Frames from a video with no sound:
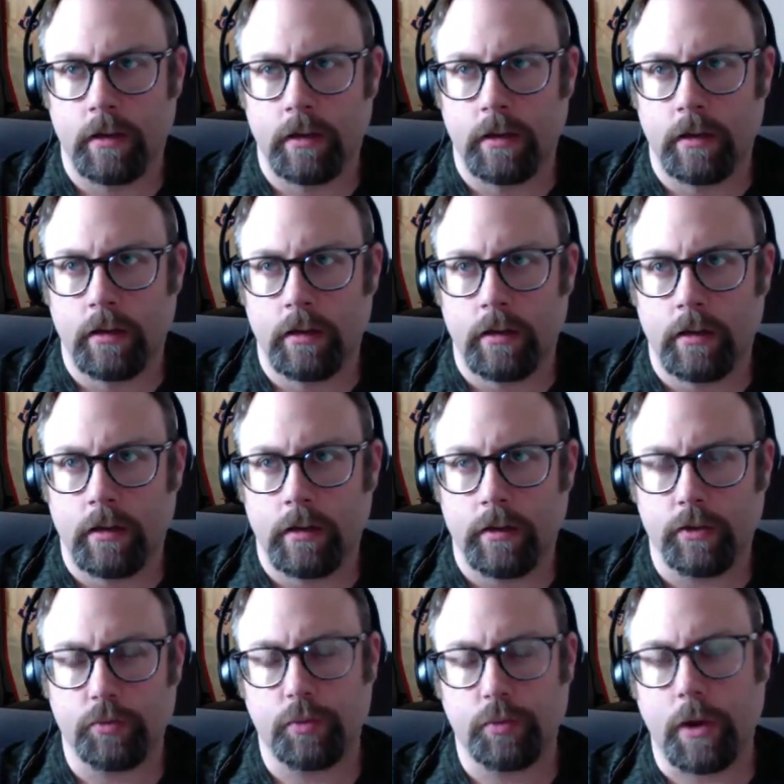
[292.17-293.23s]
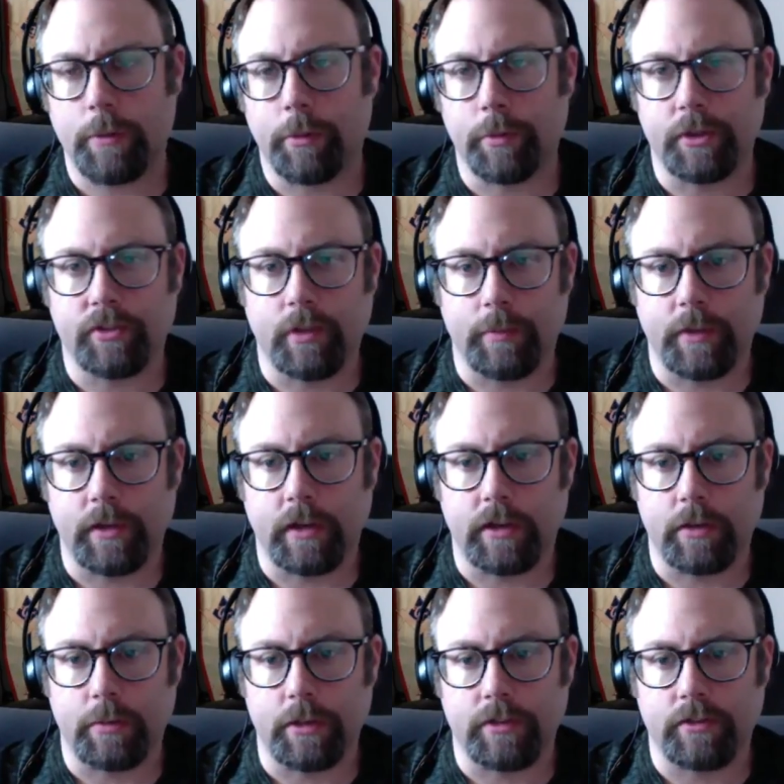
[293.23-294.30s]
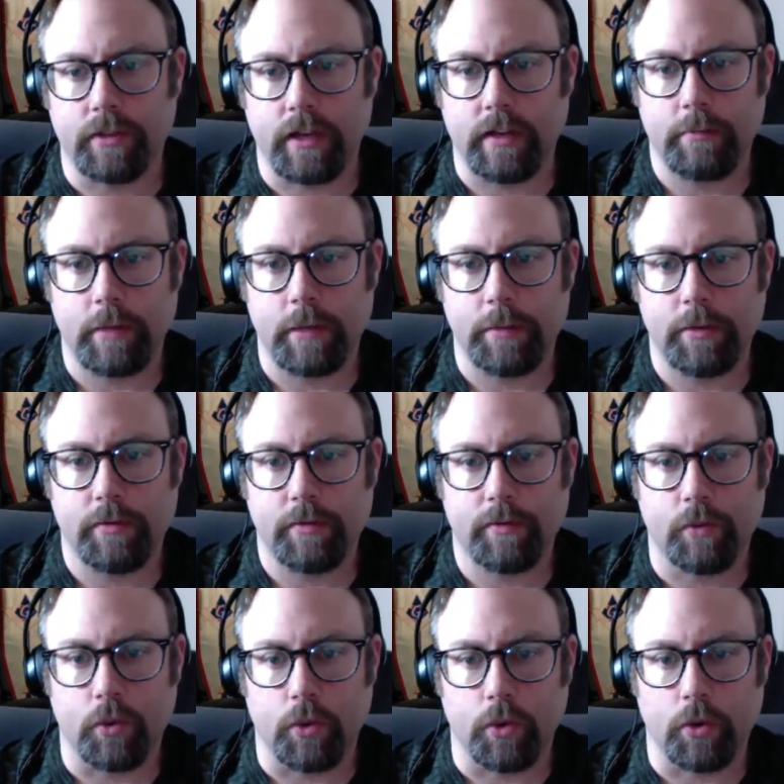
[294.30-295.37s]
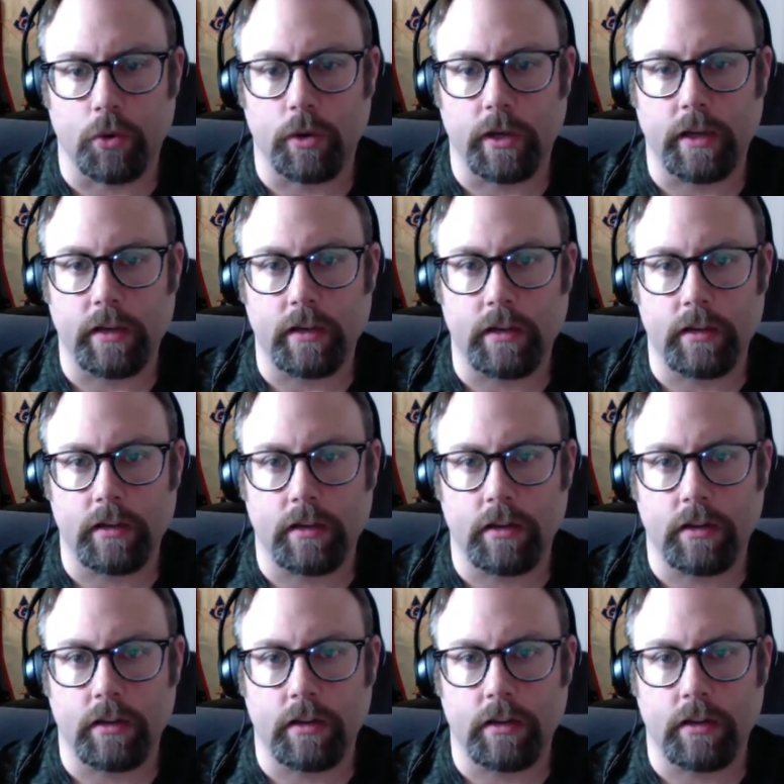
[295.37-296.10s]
There's probably something that could be said, maybe for any of